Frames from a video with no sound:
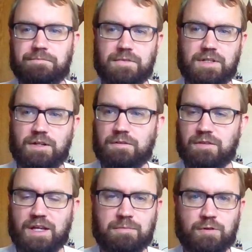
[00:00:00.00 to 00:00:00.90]
They're a
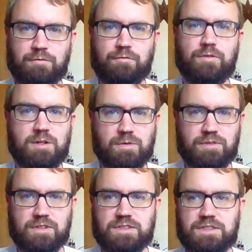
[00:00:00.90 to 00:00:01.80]
lot more free
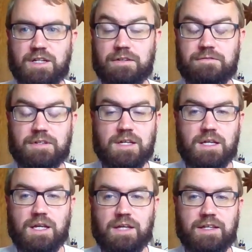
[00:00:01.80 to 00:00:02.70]
with this stuff.
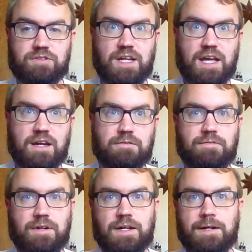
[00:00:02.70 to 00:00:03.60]
And they actually
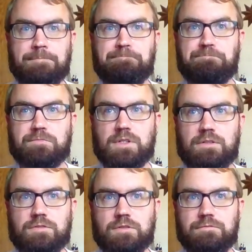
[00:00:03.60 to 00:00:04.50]
have
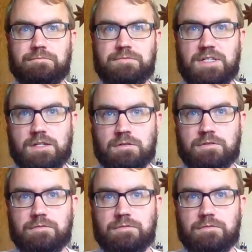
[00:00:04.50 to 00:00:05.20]
sort of tiers